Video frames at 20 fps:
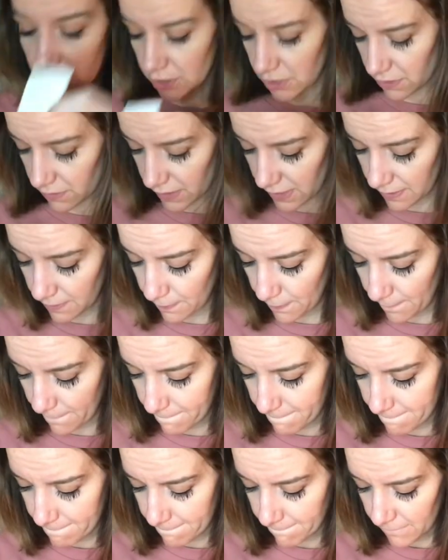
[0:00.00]
you're doing.
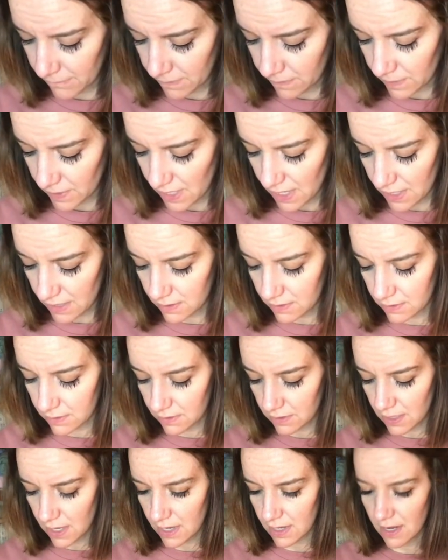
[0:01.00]

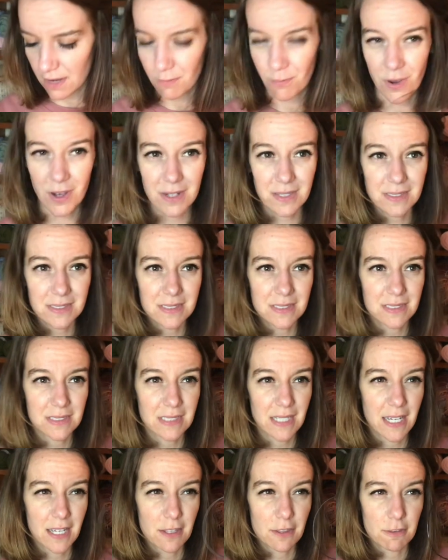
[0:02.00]
And then I want to
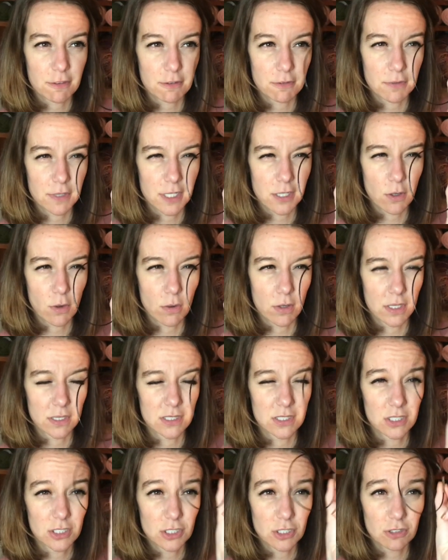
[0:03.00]
say 3
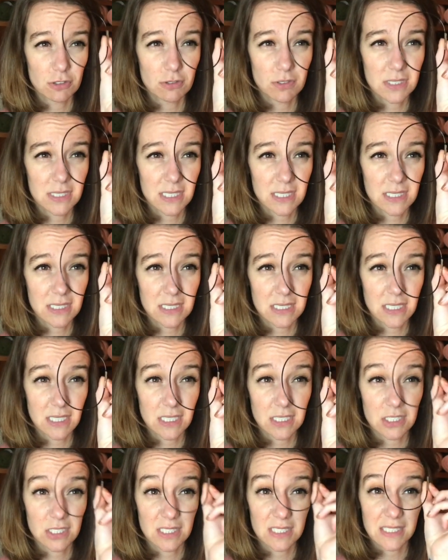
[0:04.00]
cords, 2
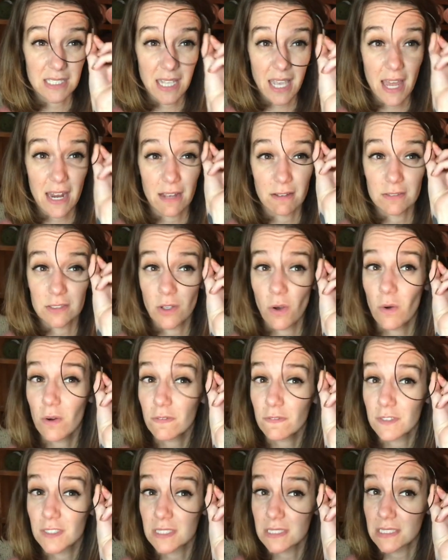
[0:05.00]
16-inch, because again, I was
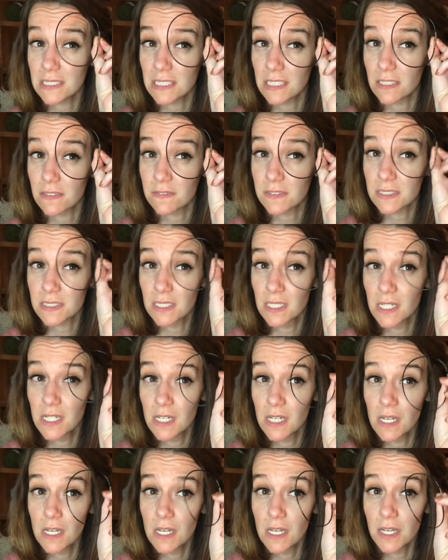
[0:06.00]
going for sleeves
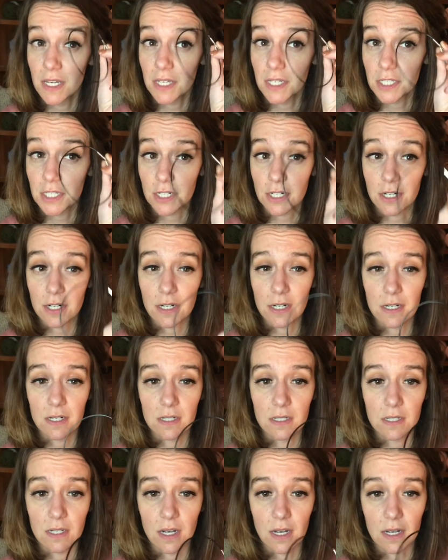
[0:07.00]
here.
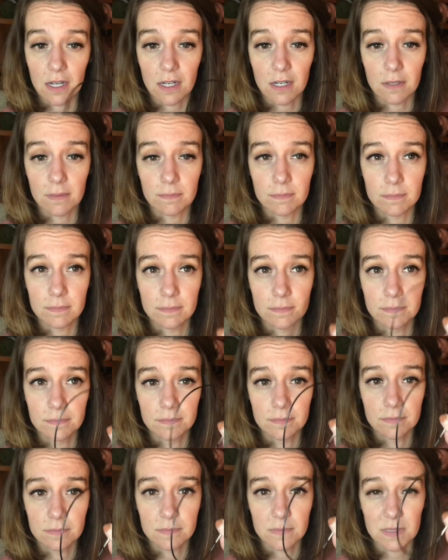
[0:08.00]

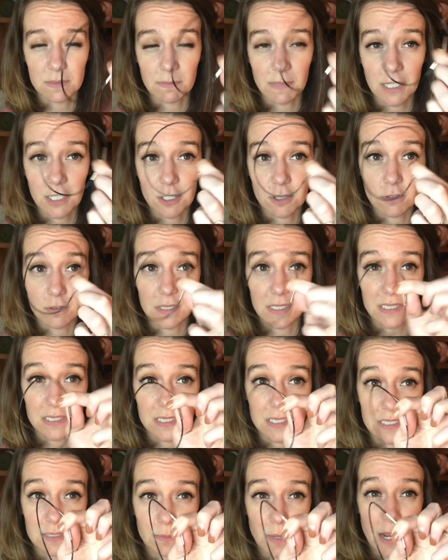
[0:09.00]
To make you,
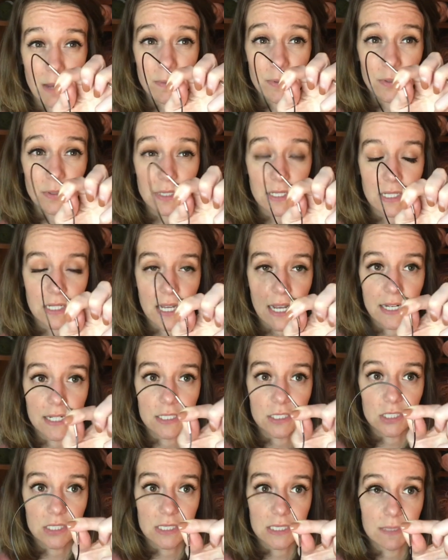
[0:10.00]
this is probably only a
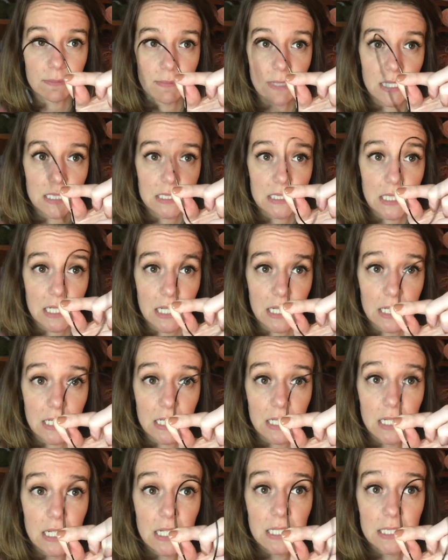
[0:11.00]
9-inch because it makes it a
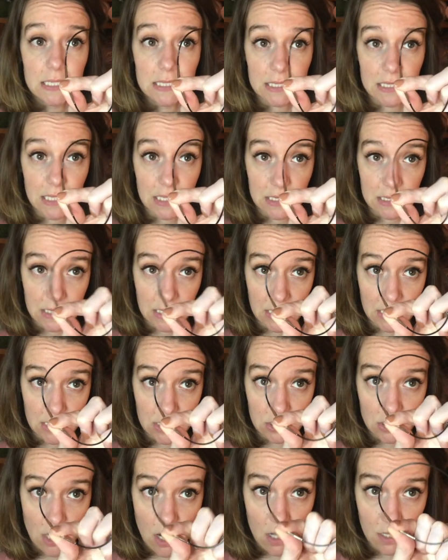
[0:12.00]

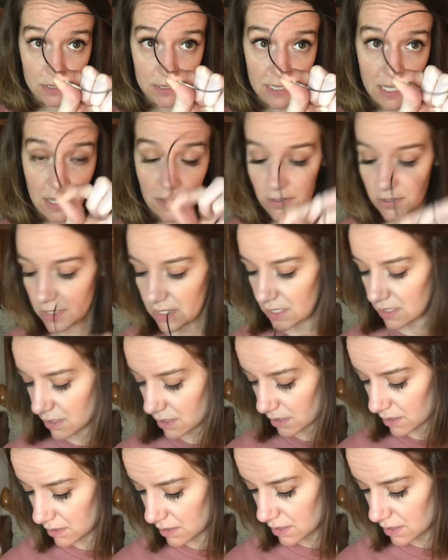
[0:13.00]
16-inch altogether neato,